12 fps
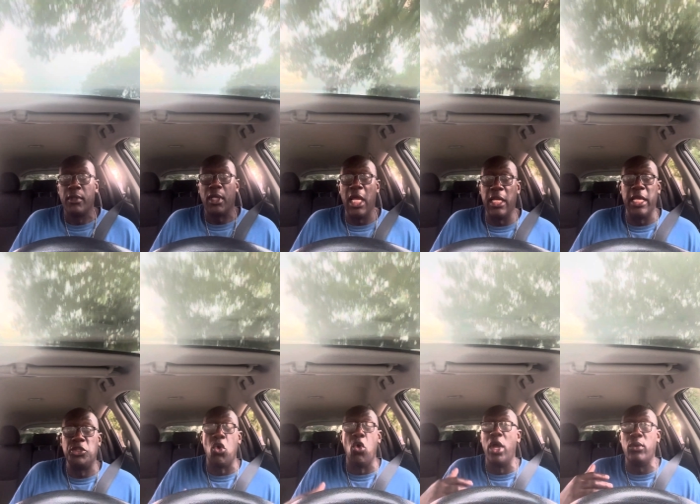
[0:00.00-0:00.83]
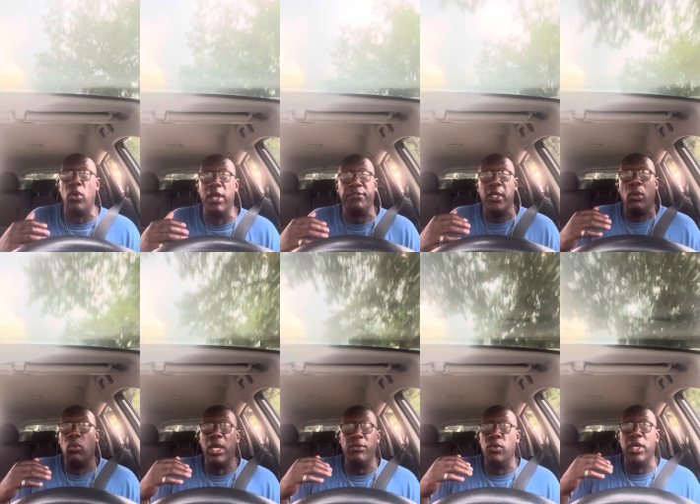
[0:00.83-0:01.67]
and they do it with
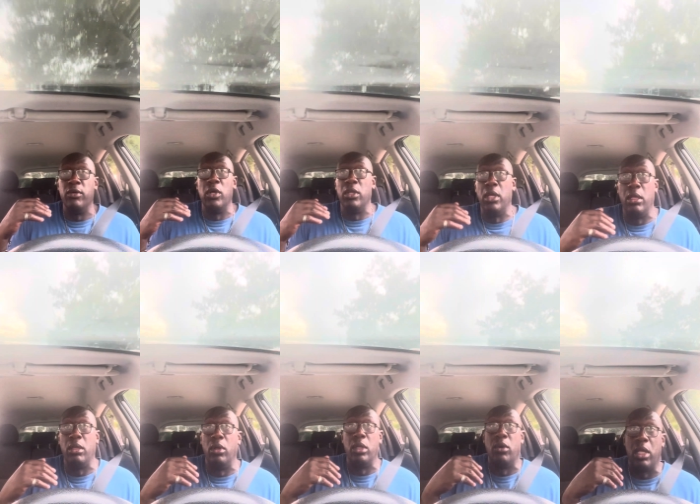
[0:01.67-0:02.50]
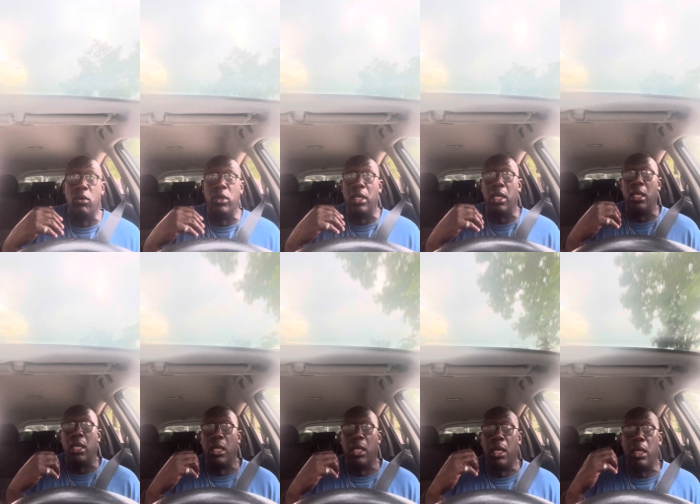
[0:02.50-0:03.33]
with with with uh, with, uh,
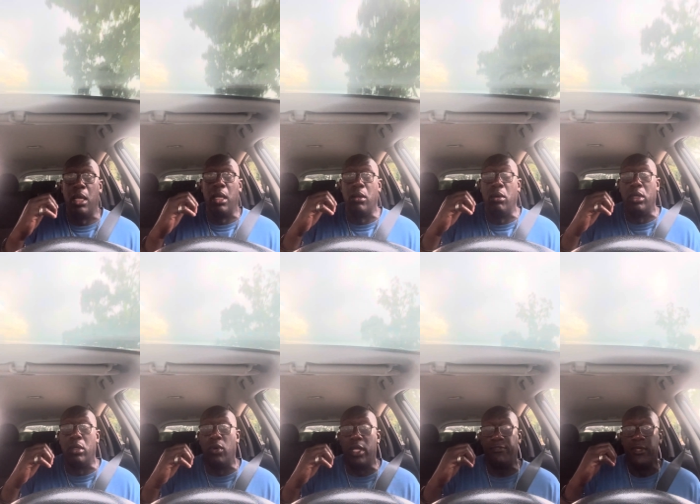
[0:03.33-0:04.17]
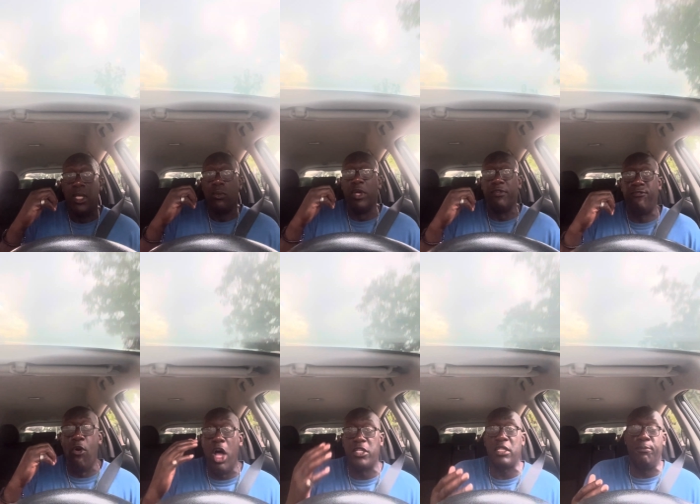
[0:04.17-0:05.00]
uh, with, with, with
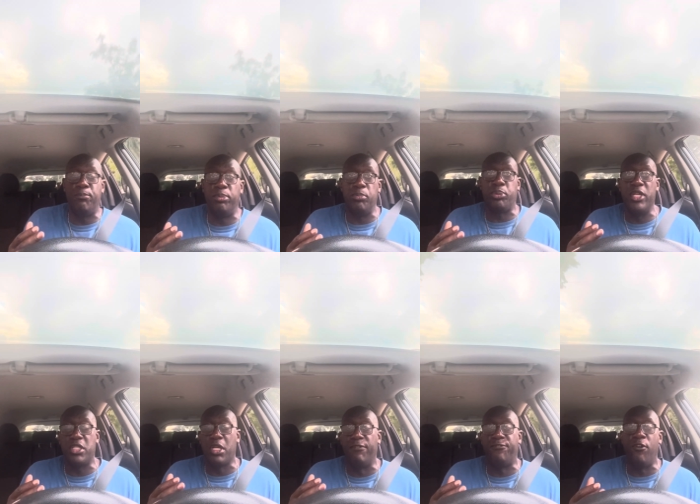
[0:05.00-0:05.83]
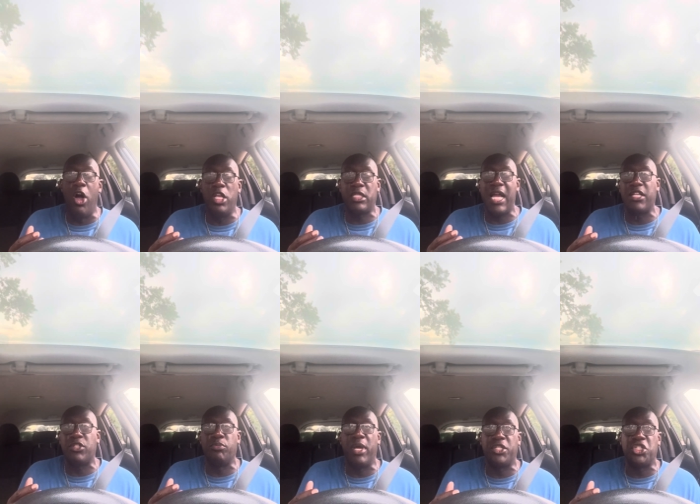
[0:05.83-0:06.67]
false preaching a false gospel
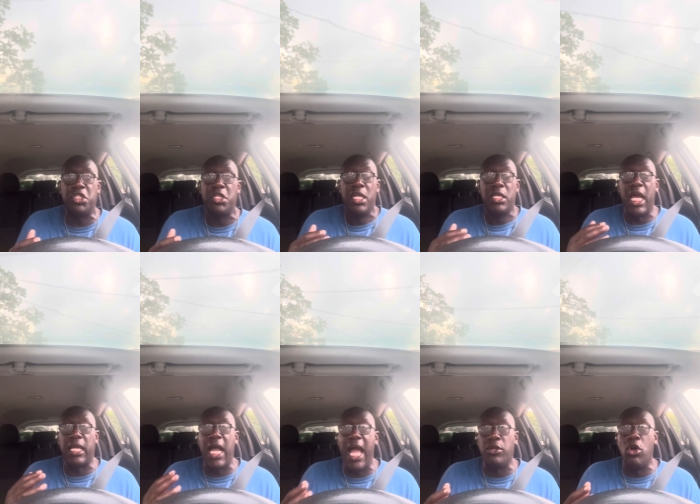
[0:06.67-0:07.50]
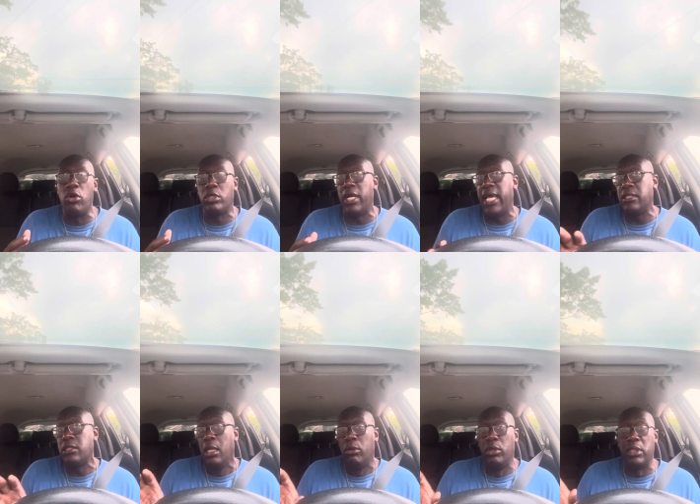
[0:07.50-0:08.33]
message that got no grace,
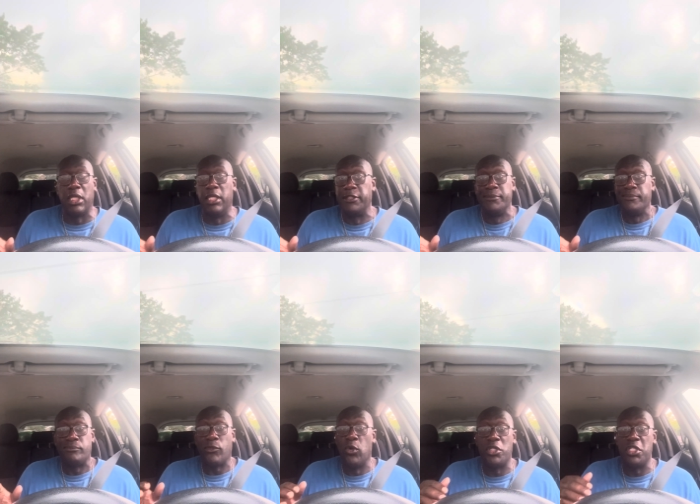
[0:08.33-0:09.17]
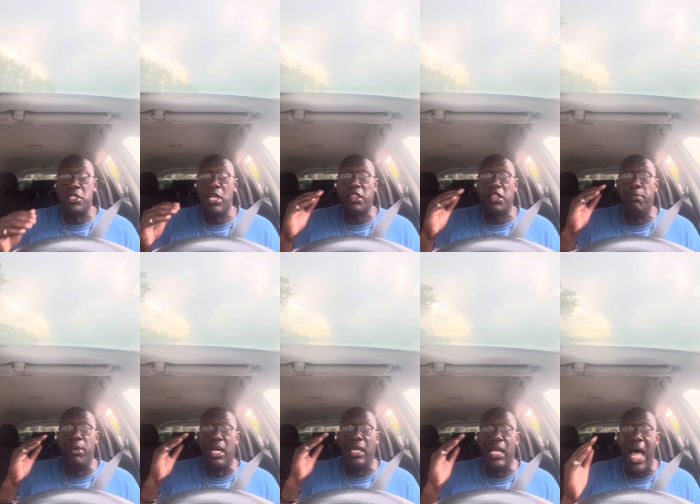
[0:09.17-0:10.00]
which is which is nothing
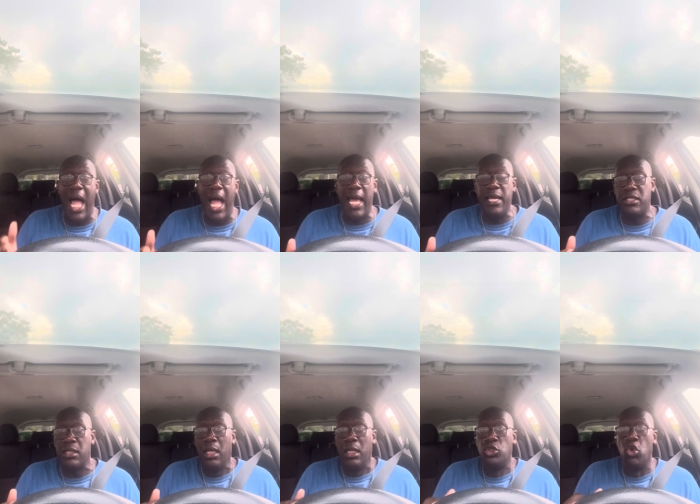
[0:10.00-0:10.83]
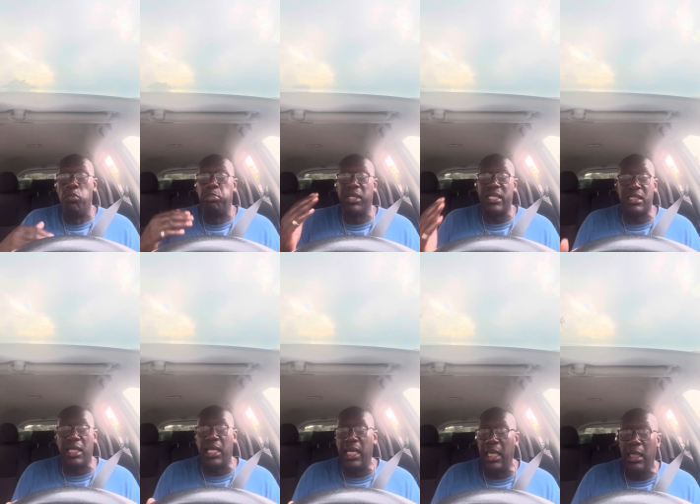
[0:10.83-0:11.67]
but lies,
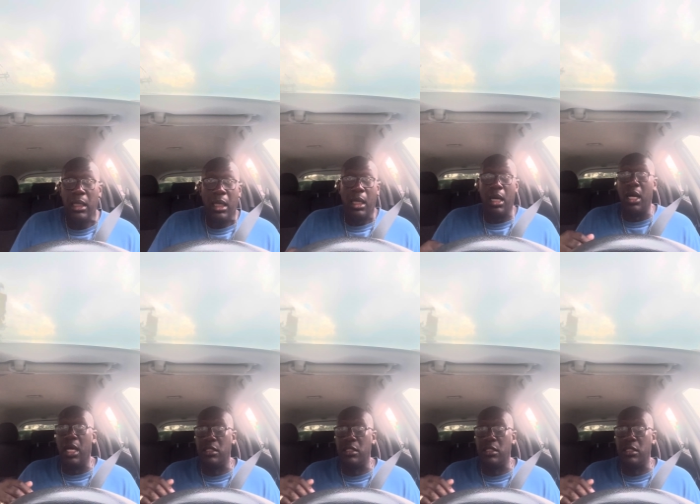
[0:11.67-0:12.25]
duplicity, uh,